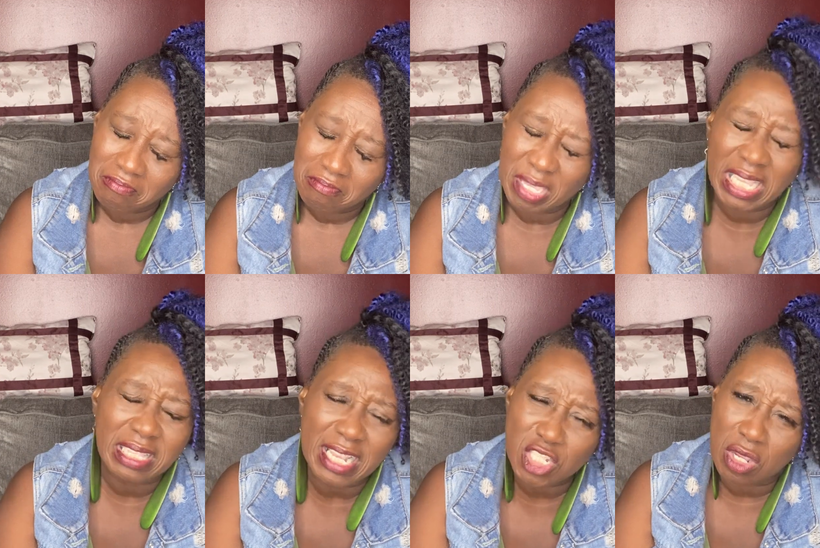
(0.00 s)
But get
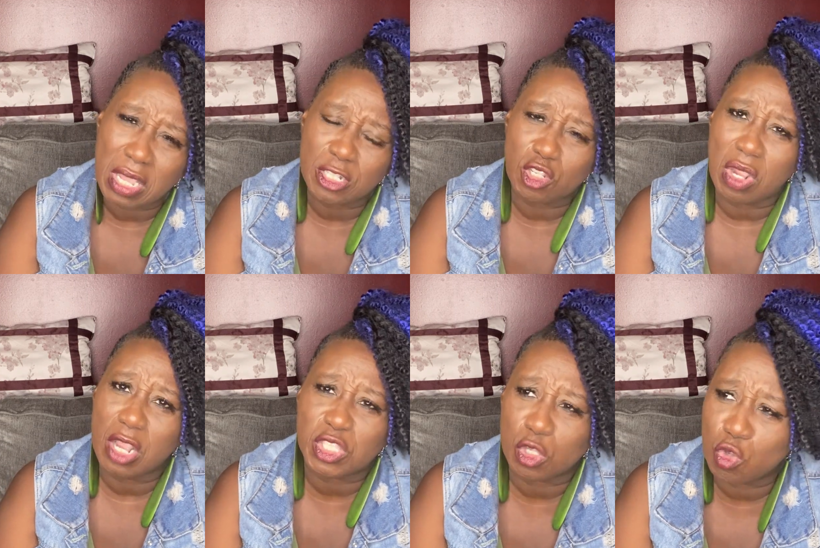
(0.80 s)
that junk out your
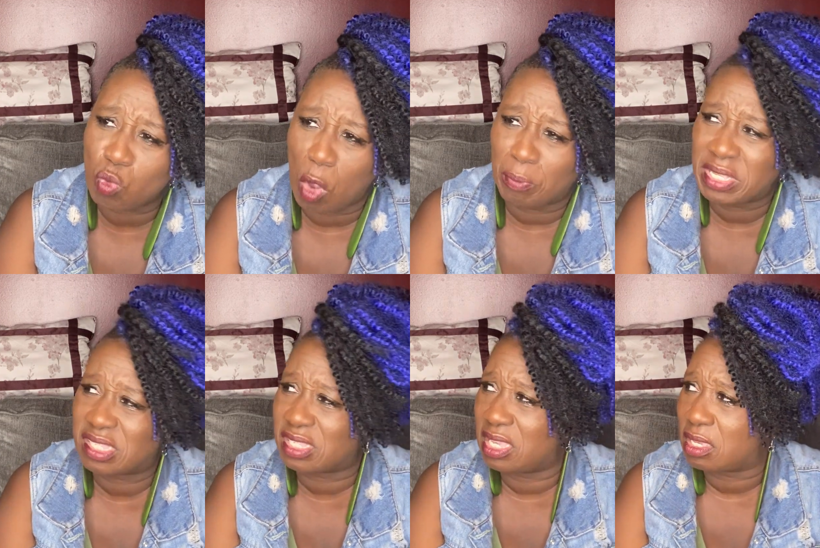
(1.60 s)
heart so you won't be
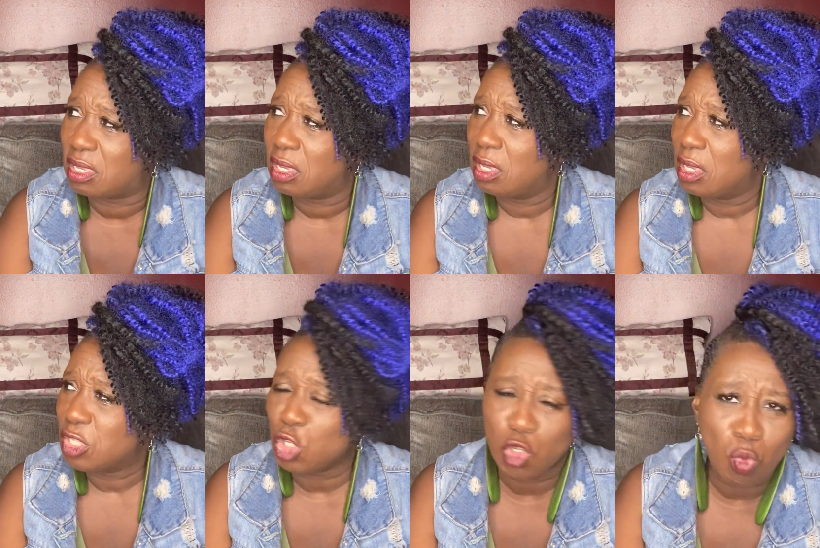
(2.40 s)
sick.
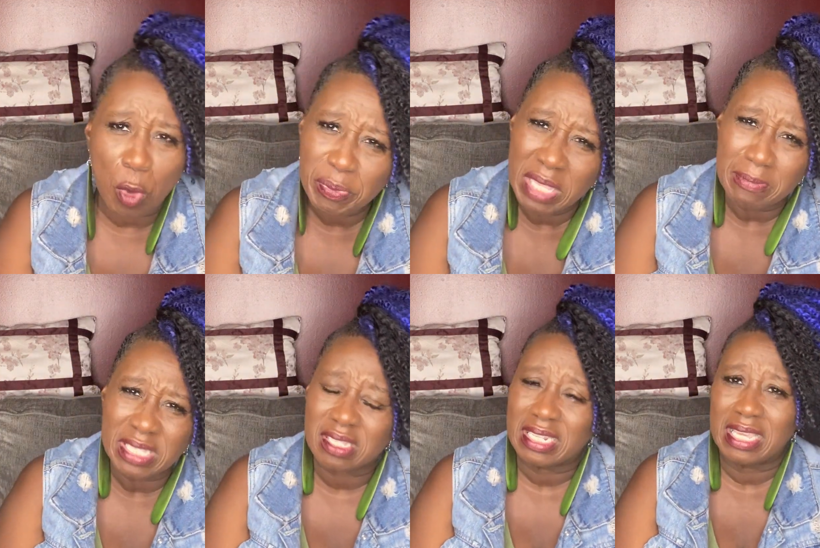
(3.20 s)
So you won't be
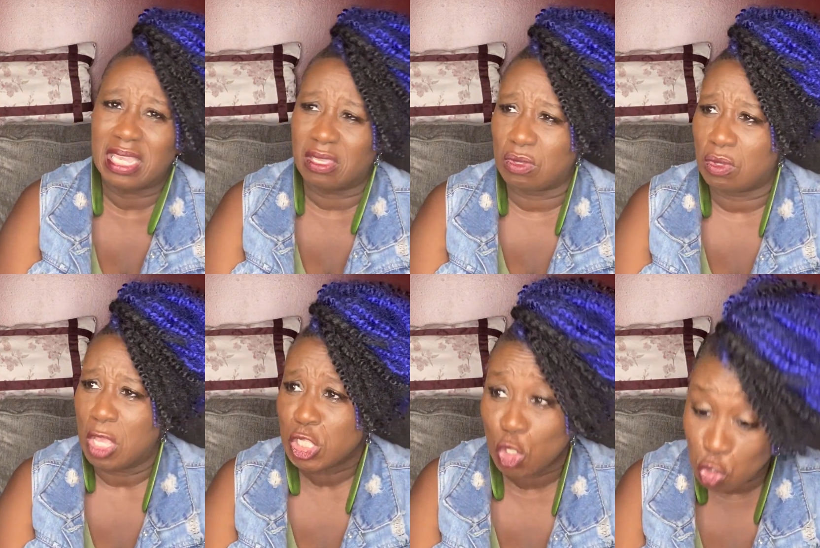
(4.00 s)
mentally ill.
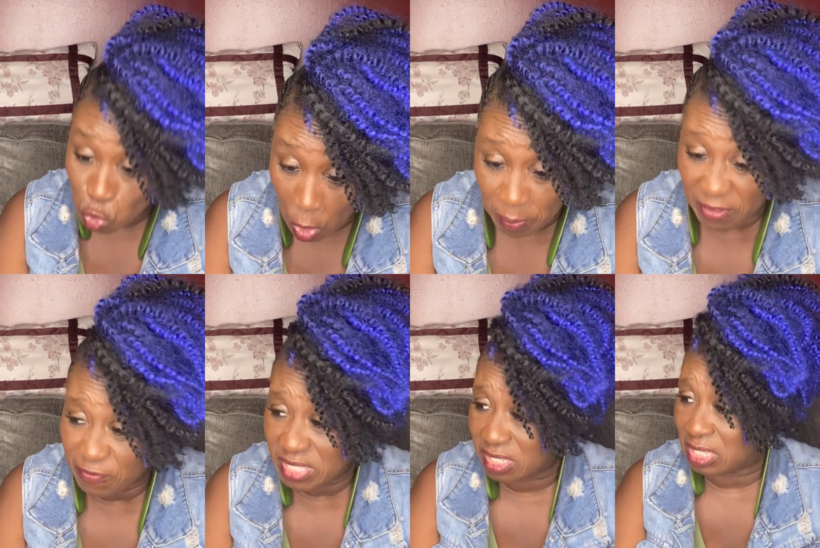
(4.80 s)
So you won't be
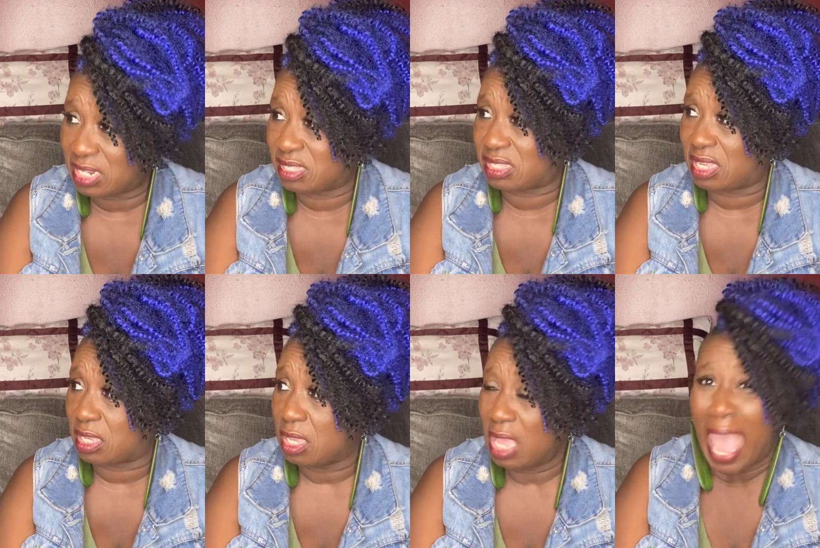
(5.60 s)
physically sick.
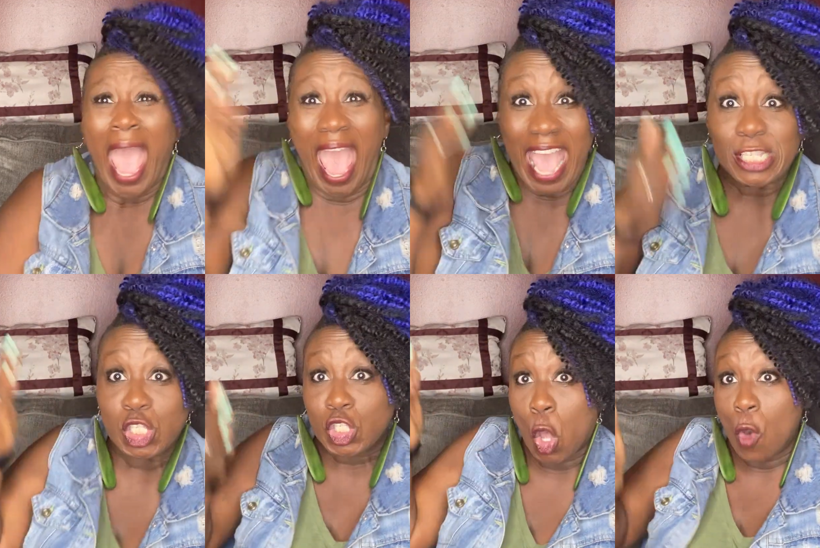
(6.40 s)
And
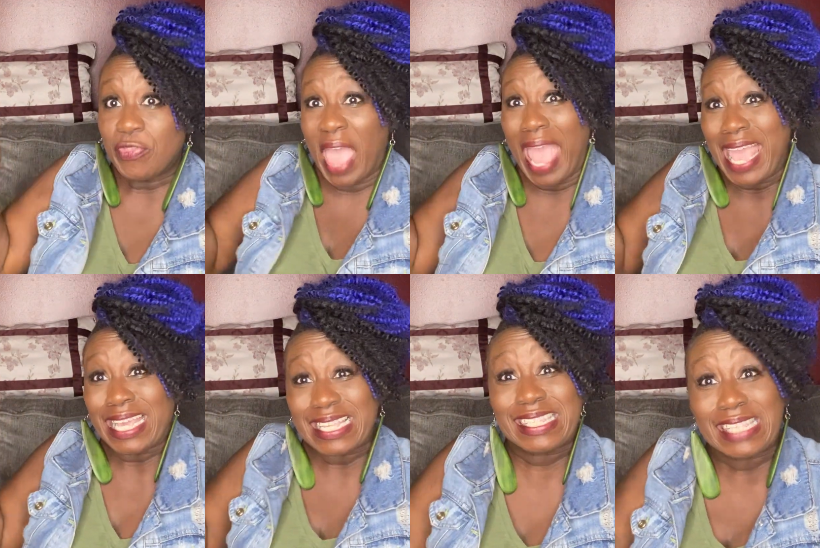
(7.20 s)
so that it
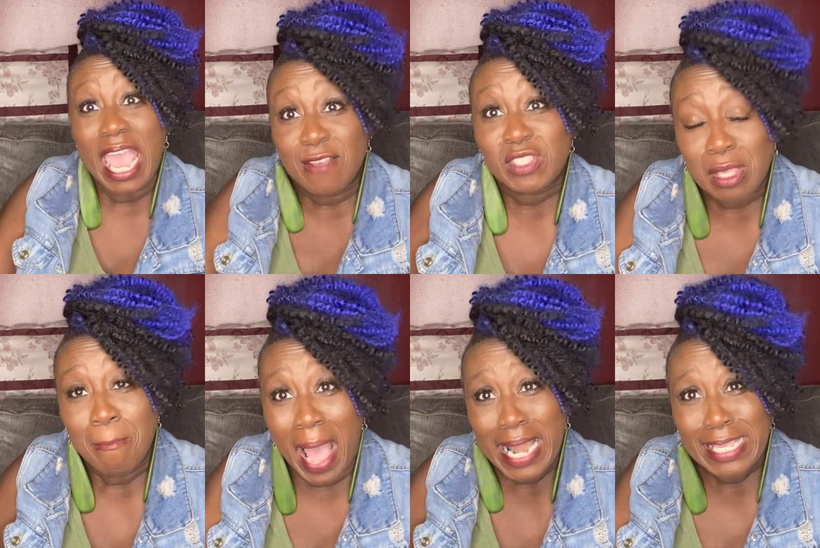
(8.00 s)
can save
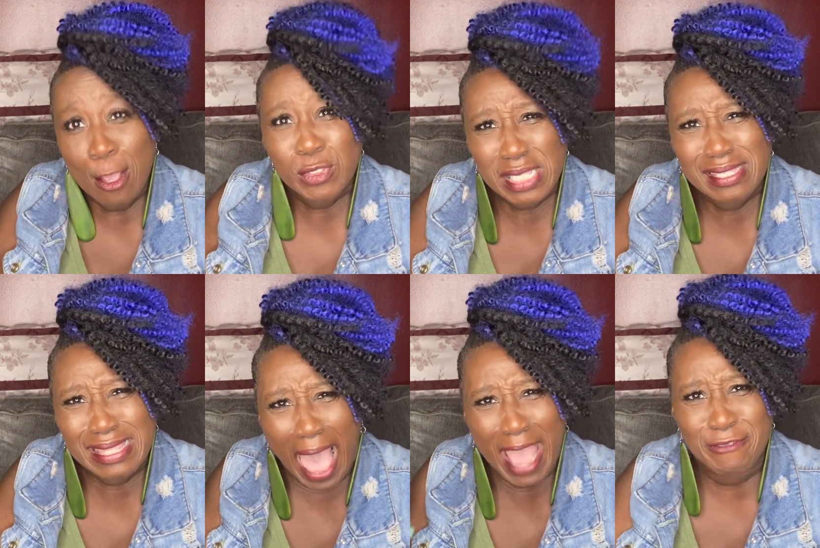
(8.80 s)
somebody else's
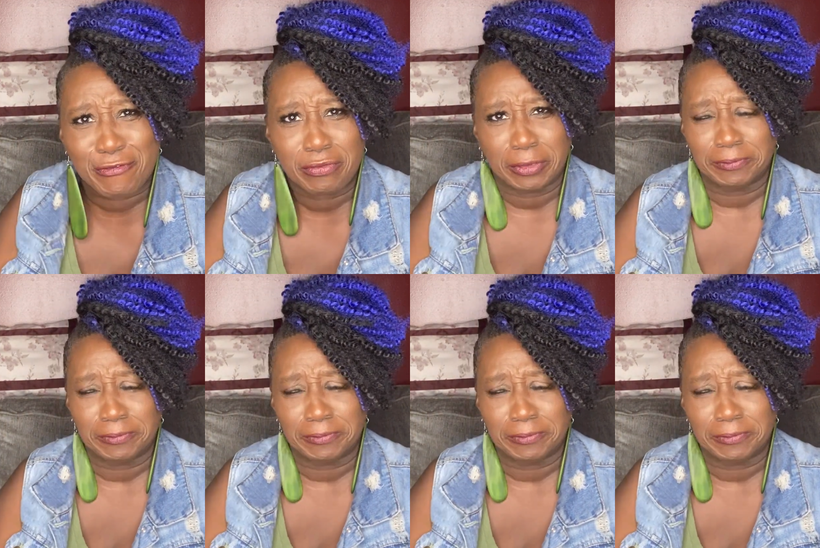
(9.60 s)
life.